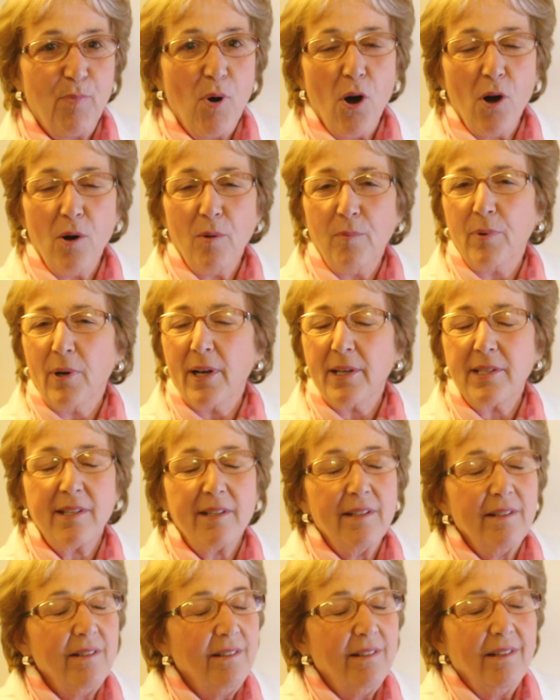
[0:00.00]
Paul
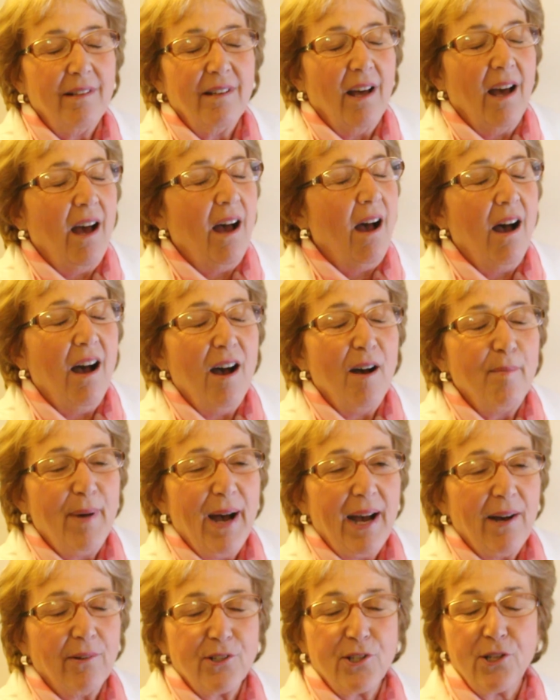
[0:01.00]
Brunson
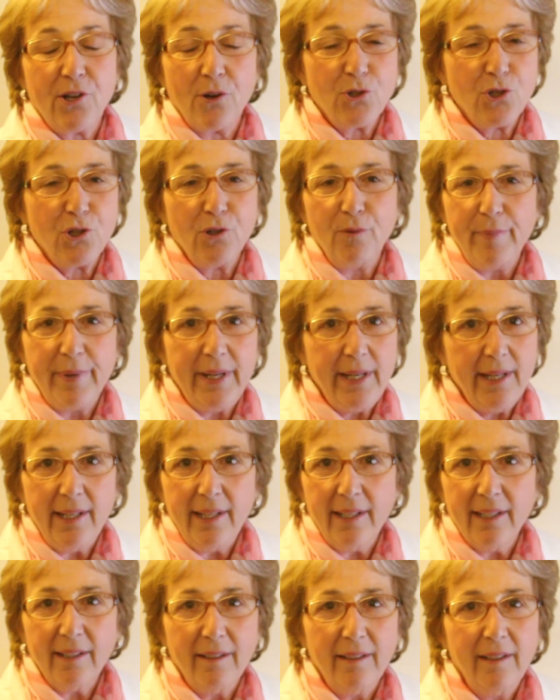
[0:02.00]
about social
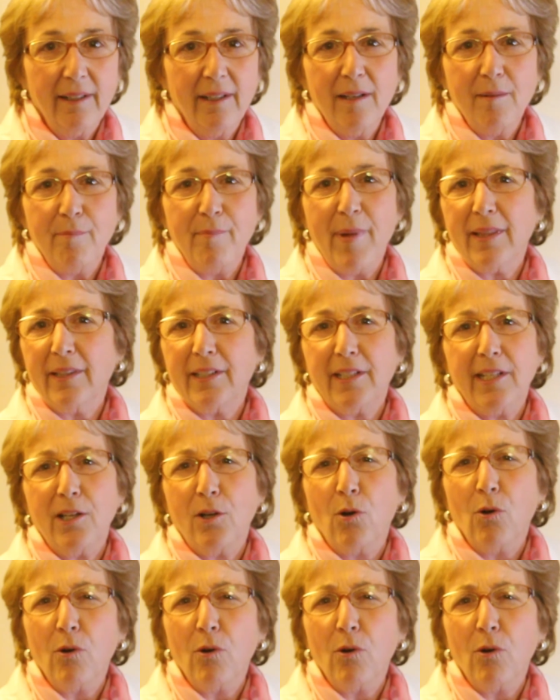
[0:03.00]
media, Melanie